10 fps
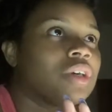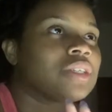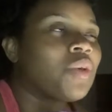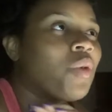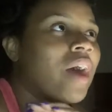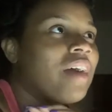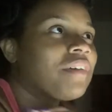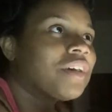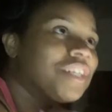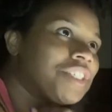So I have a
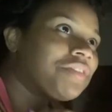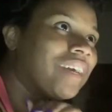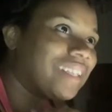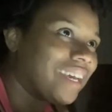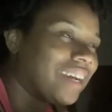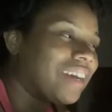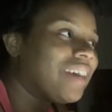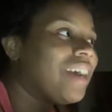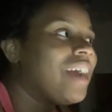cushion right there.